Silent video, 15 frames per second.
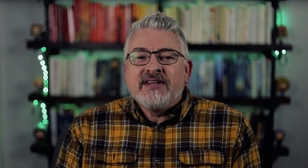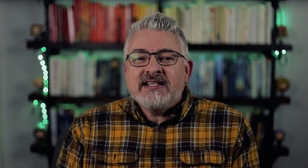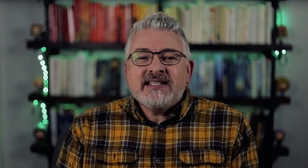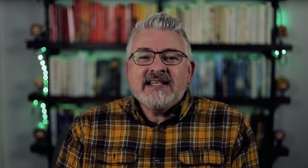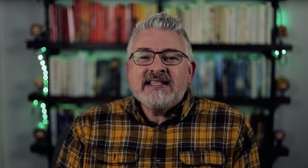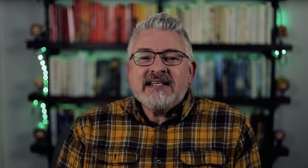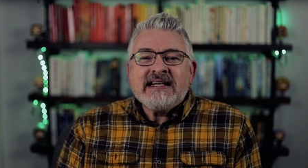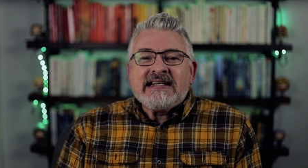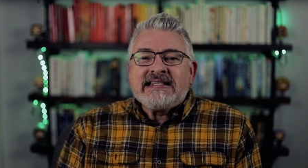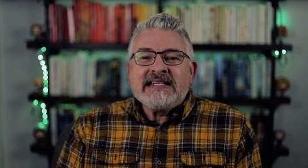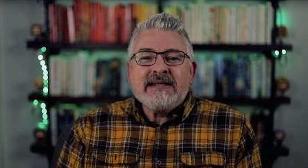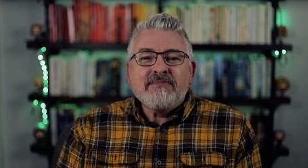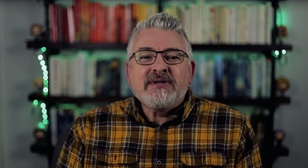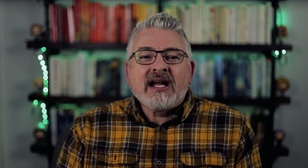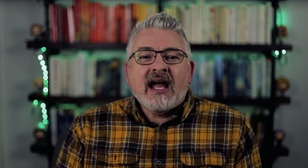This isn't a
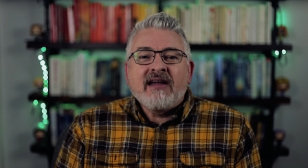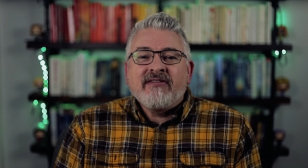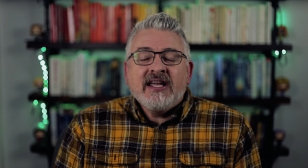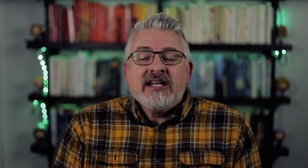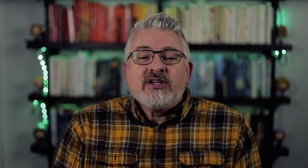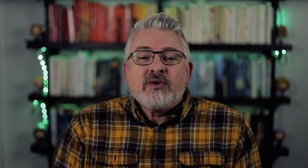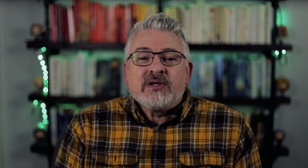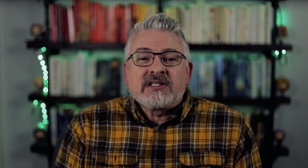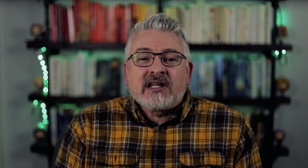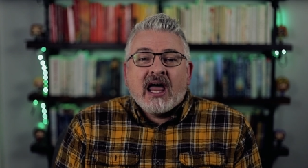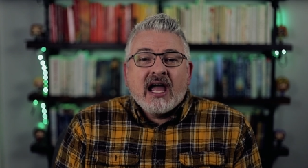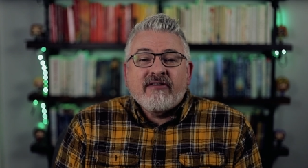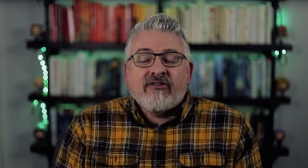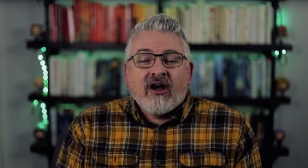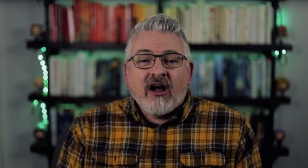deep dive into his
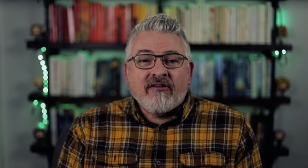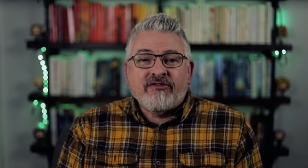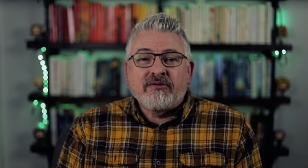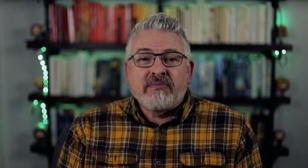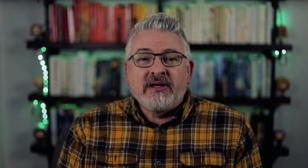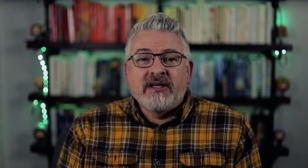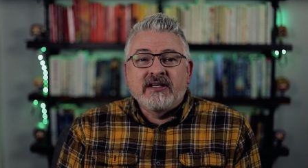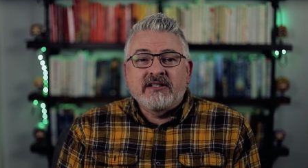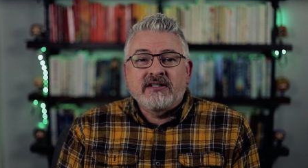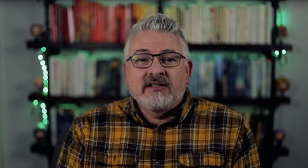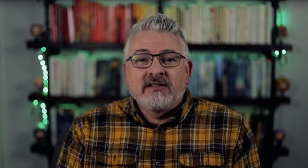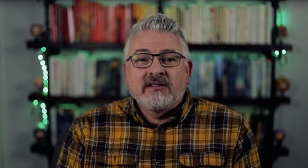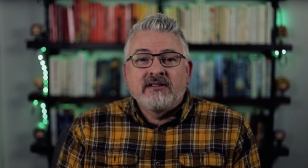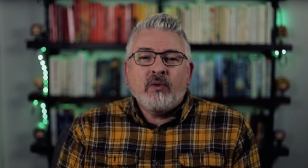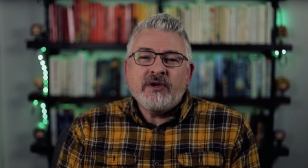life off the pitch.